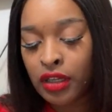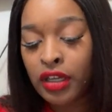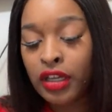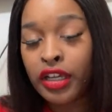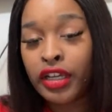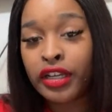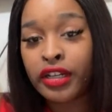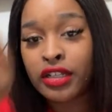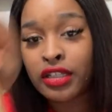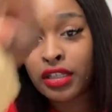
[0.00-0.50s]

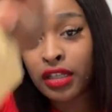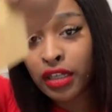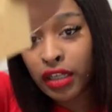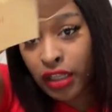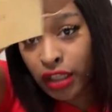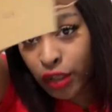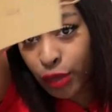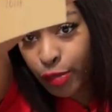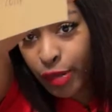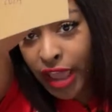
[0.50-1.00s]
Here's
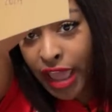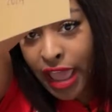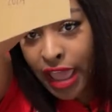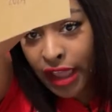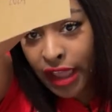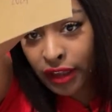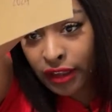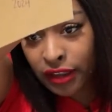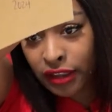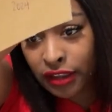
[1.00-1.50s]
another
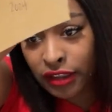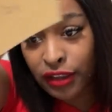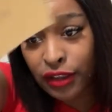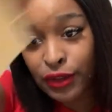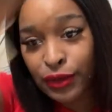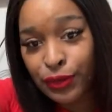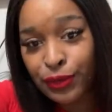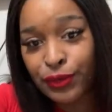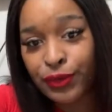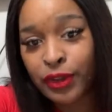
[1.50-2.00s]
pack
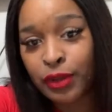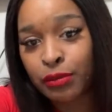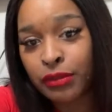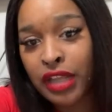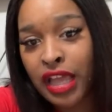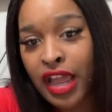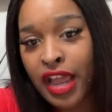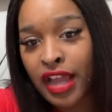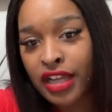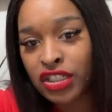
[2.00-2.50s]
from
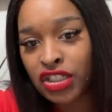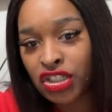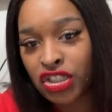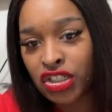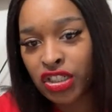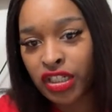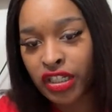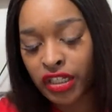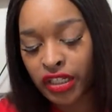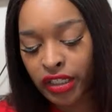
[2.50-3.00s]
last
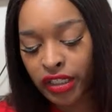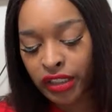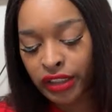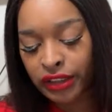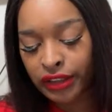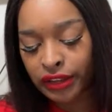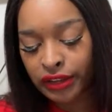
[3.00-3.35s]
year.